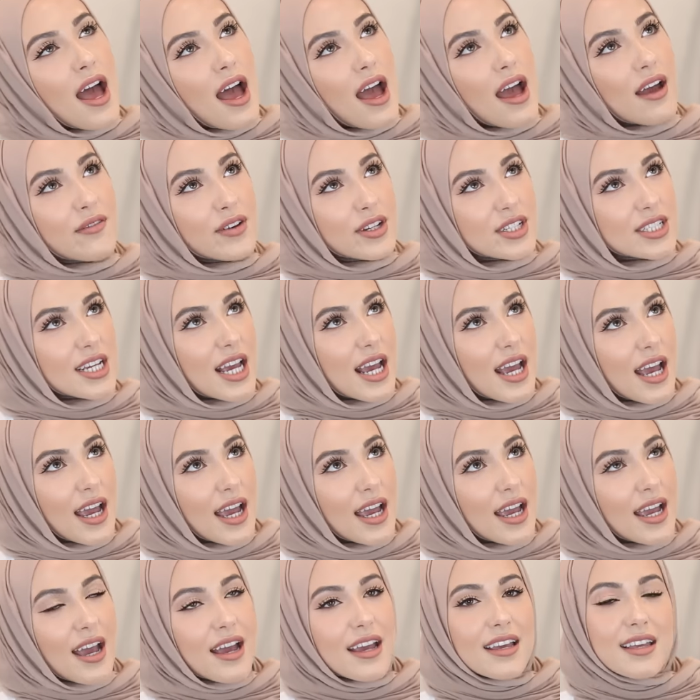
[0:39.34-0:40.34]
every
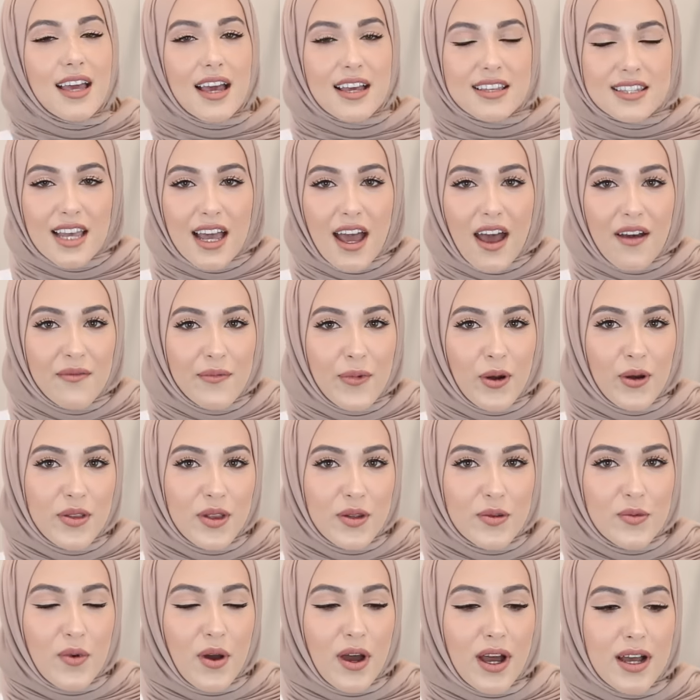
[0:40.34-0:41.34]
day. Yes, I have more
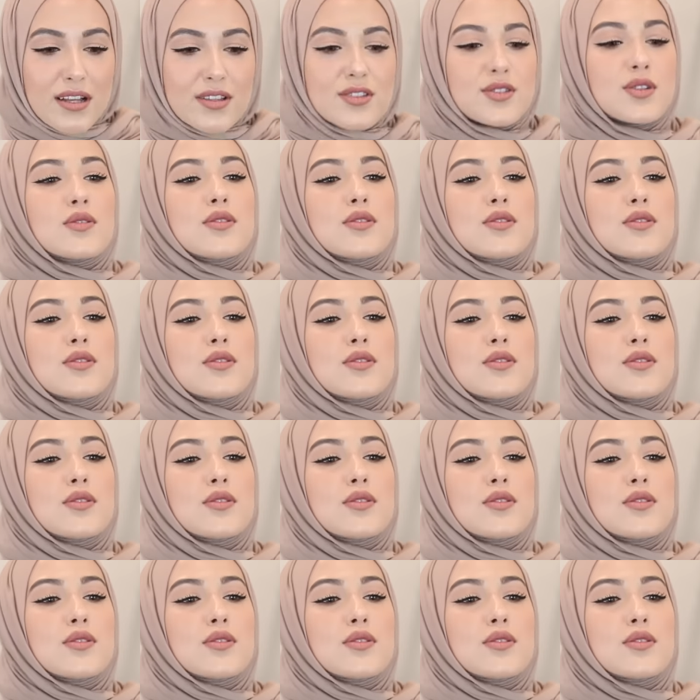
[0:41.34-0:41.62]
than one,